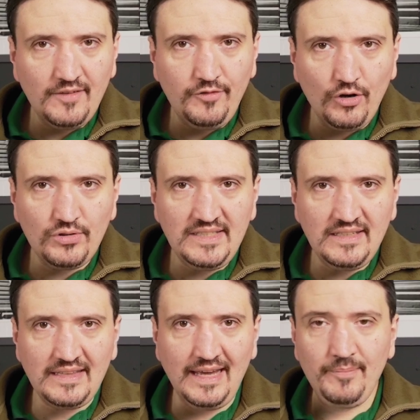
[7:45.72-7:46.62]
the
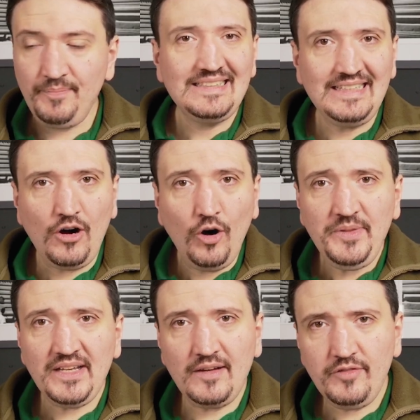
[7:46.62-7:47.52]
focusing tab, the
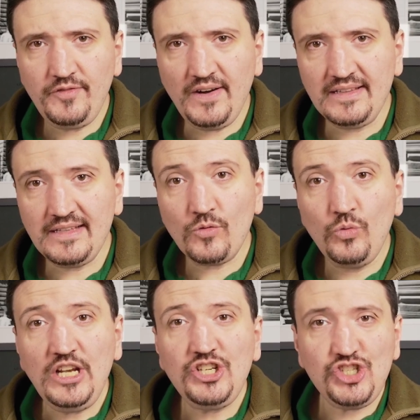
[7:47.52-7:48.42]
optical viewfinder
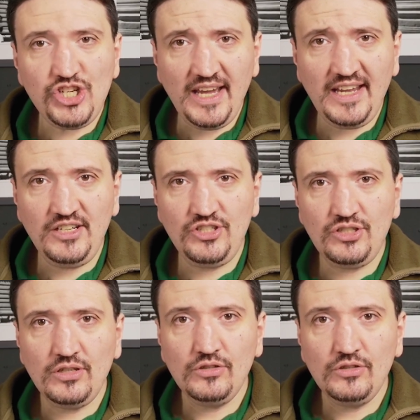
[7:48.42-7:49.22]
will change